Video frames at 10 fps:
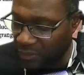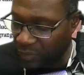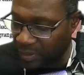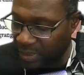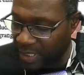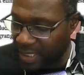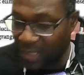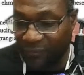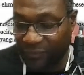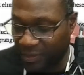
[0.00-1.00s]
is
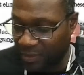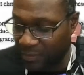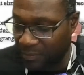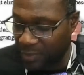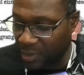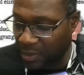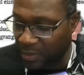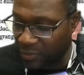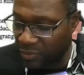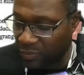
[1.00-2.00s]
1/2
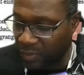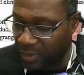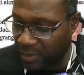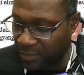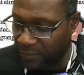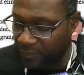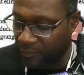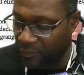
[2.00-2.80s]
mr squared.